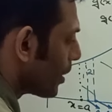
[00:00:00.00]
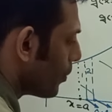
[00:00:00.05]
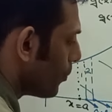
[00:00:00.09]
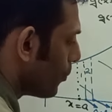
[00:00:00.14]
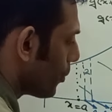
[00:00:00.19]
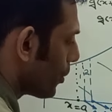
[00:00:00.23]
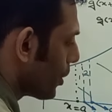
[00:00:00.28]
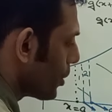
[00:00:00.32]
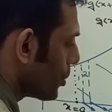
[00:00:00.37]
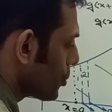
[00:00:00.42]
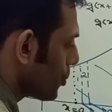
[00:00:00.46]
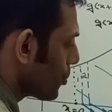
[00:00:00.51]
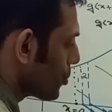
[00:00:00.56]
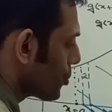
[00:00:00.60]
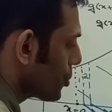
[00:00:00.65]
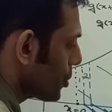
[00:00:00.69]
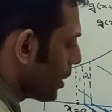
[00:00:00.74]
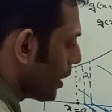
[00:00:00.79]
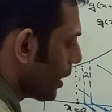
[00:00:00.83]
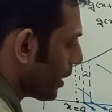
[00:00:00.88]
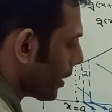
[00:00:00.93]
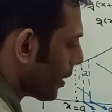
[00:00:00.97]
what I should
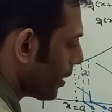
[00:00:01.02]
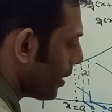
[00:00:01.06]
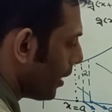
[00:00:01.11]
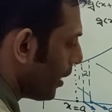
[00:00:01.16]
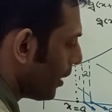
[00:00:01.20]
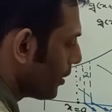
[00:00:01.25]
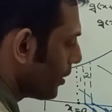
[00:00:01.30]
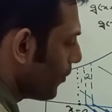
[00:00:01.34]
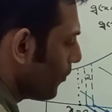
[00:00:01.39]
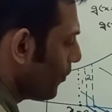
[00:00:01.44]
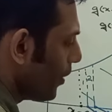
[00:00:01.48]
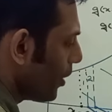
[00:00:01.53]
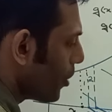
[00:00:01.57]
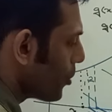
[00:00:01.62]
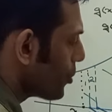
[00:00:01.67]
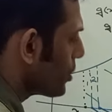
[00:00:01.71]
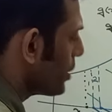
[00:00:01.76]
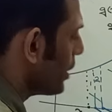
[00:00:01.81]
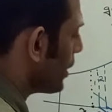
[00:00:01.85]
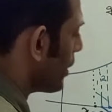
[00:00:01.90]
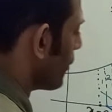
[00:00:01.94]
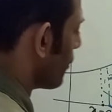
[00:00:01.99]
say, the
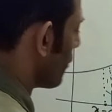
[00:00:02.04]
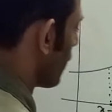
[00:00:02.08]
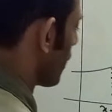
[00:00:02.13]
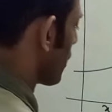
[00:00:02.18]
velocity